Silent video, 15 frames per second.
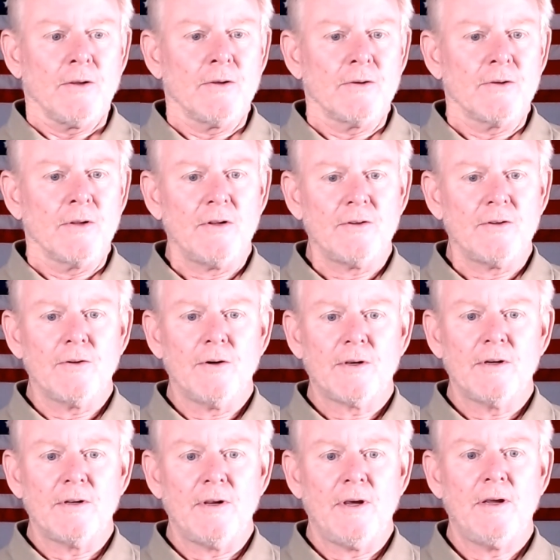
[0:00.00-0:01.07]
Let's look
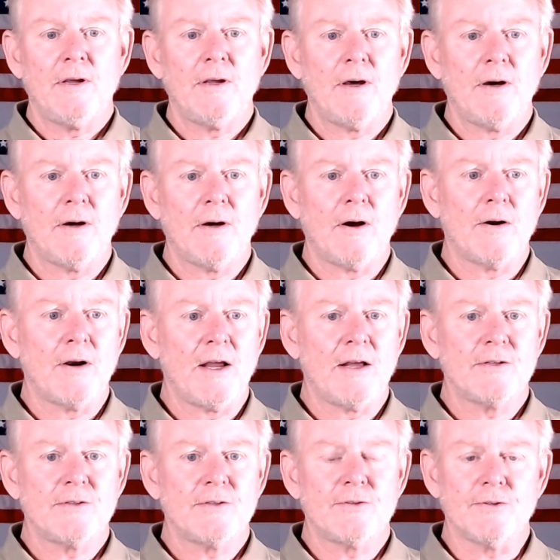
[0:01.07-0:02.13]
at our
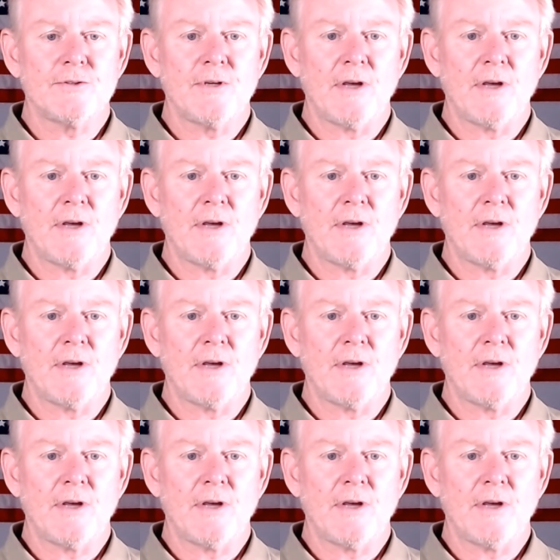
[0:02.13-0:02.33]
answers.